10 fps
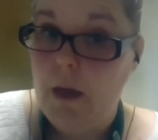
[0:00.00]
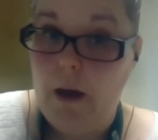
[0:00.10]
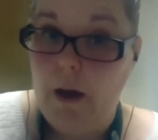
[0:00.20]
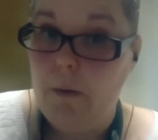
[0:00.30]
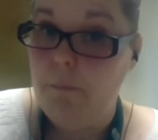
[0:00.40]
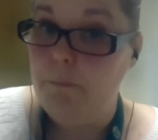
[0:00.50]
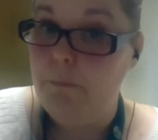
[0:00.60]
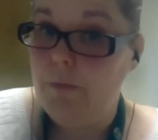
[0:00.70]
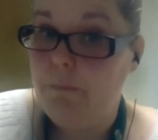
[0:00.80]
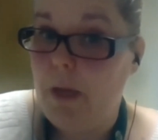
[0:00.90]

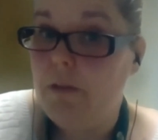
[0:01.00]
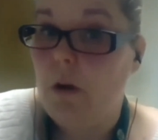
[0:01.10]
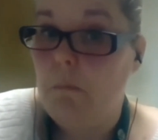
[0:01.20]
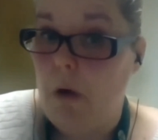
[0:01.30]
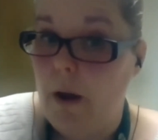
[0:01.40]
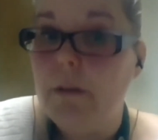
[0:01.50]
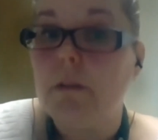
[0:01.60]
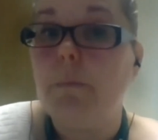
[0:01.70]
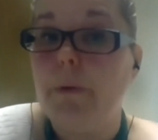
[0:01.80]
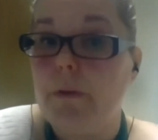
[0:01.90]
But based on my
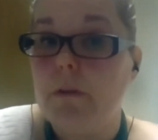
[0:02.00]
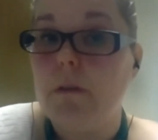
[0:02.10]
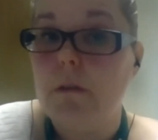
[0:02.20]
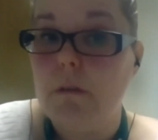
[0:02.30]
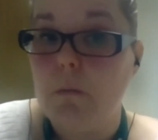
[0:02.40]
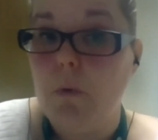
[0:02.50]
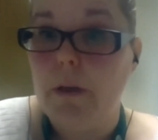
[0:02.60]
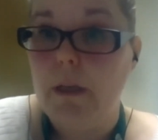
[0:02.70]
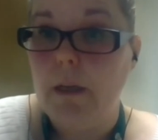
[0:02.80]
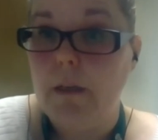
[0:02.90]
experiences
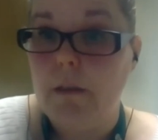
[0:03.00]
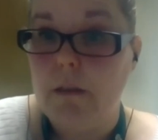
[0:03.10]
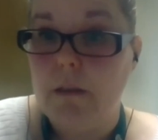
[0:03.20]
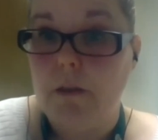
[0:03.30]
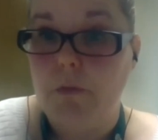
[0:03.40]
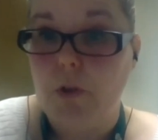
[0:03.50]
working in the civil